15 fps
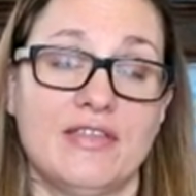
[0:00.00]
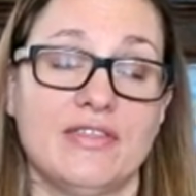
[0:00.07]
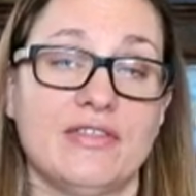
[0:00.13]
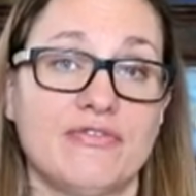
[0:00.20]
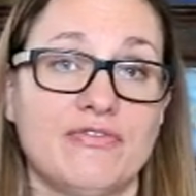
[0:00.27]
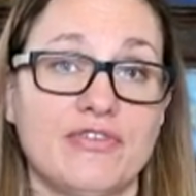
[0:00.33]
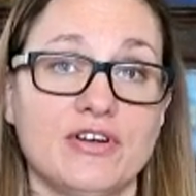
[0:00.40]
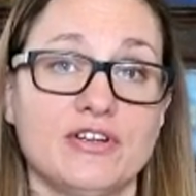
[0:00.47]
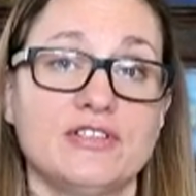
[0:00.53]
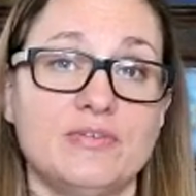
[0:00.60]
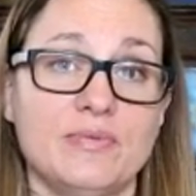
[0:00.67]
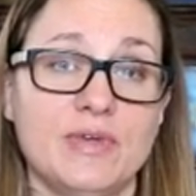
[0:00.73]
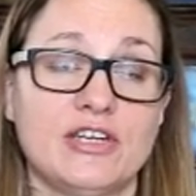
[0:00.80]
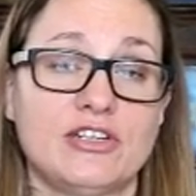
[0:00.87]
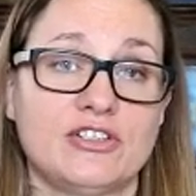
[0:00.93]
The
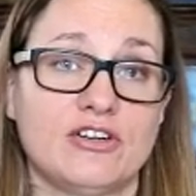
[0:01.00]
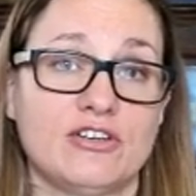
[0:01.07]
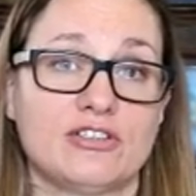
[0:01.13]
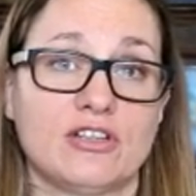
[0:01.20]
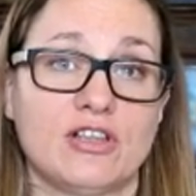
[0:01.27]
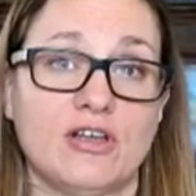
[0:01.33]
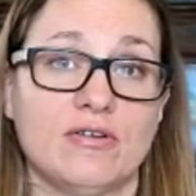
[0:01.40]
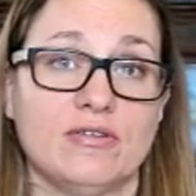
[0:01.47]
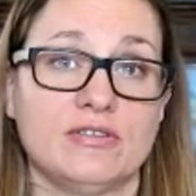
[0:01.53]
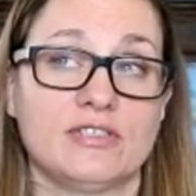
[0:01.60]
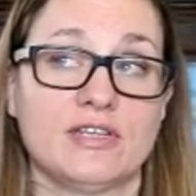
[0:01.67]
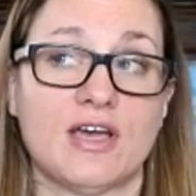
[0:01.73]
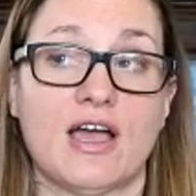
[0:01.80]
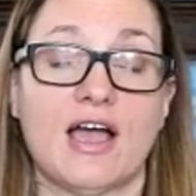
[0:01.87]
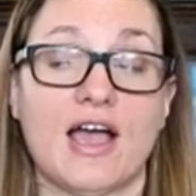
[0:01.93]
first week church
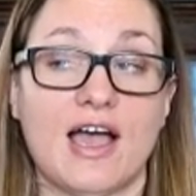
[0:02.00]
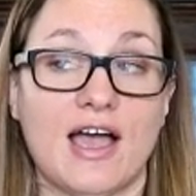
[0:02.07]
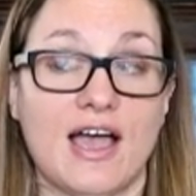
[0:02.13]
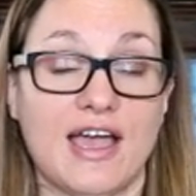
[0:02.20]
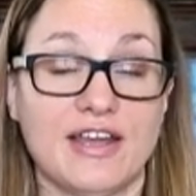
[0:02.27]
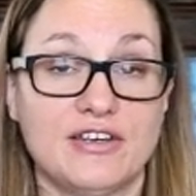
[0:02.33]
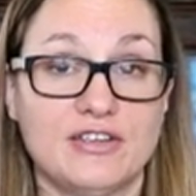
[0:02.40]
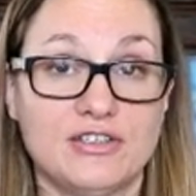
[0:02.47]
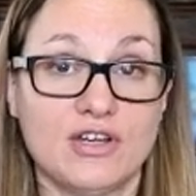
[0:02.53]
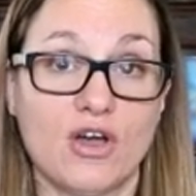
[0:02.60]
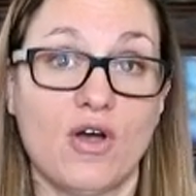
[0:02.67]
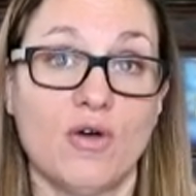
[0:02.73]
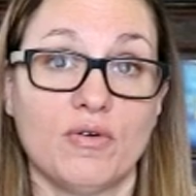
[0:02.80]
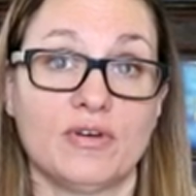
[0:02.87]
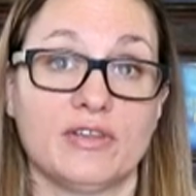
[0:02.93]
closed, I
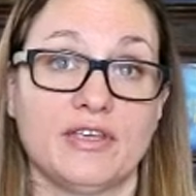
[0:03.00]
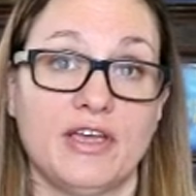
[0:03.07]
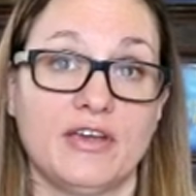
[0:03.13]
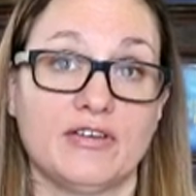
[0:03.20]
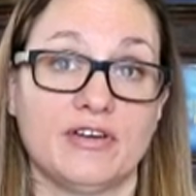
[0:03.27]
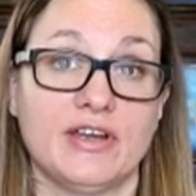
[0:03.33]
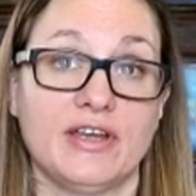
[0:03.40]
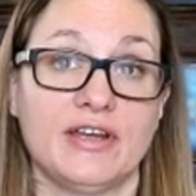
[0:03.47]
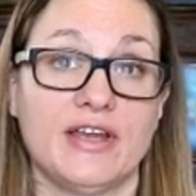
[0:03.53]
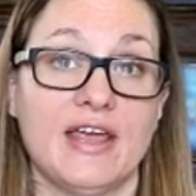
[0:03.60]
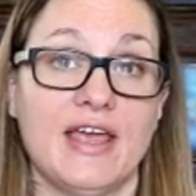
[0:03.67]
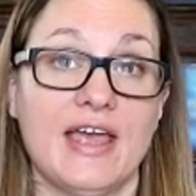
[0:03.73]
totally agreed.